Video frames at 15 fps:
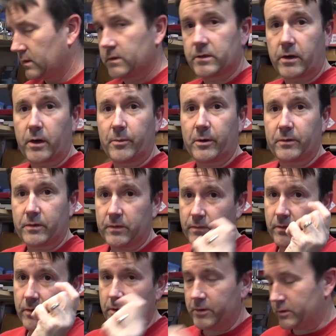Sorry about the
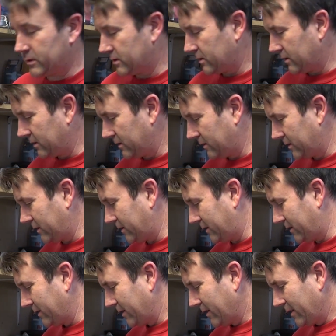furnace.
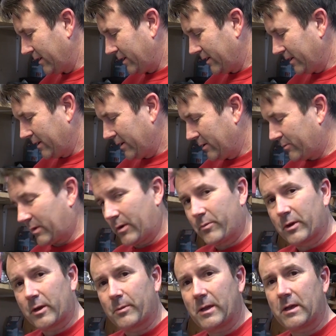Got
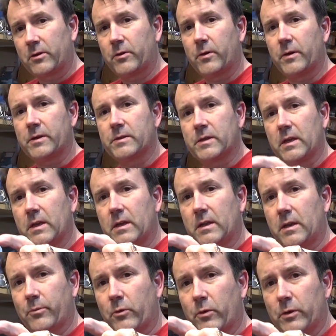big about noise. And
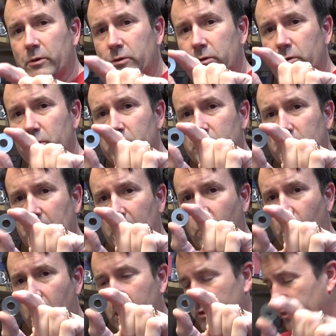I'm going to use
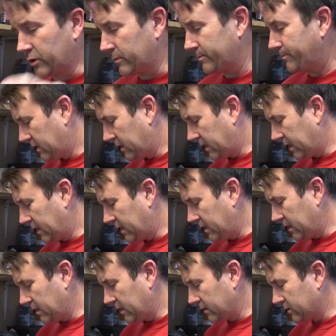a washer. The
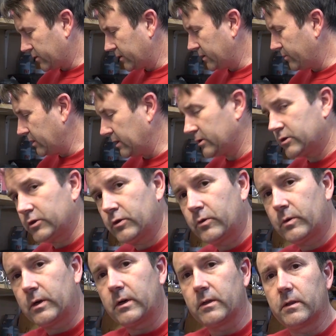idea is going to be
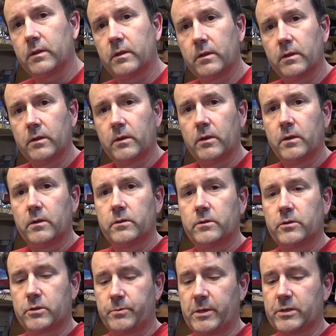to
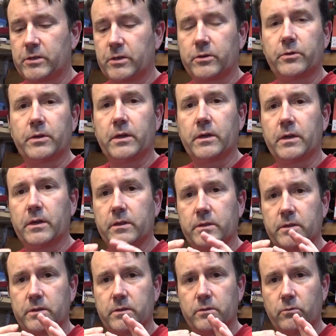just basically
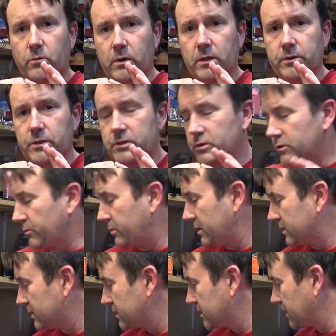weld these two
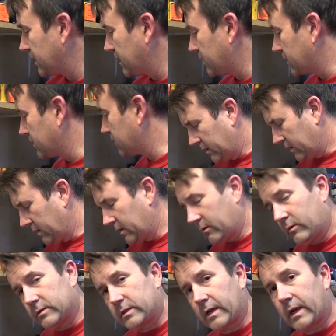pieces together. Well,
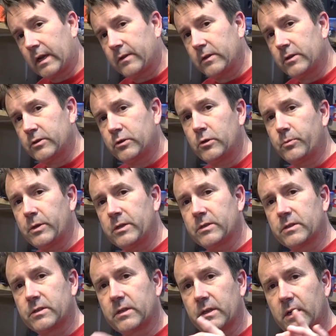once I got these two
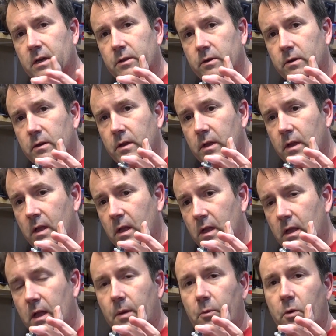pieces together,
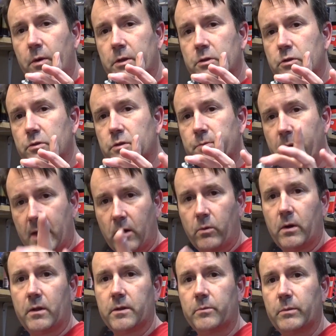I'm going to spot
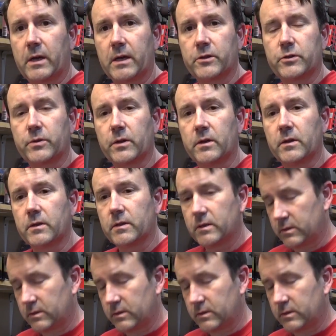weld them onto the